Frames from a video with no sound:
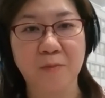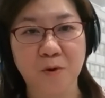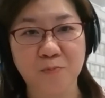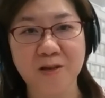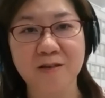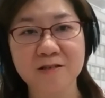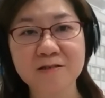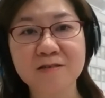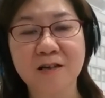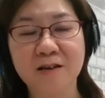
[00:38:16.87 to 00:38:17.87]

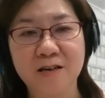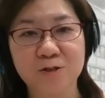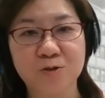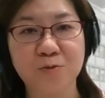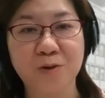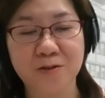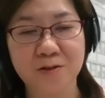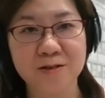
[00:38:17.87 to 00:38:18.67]
opinions as to whether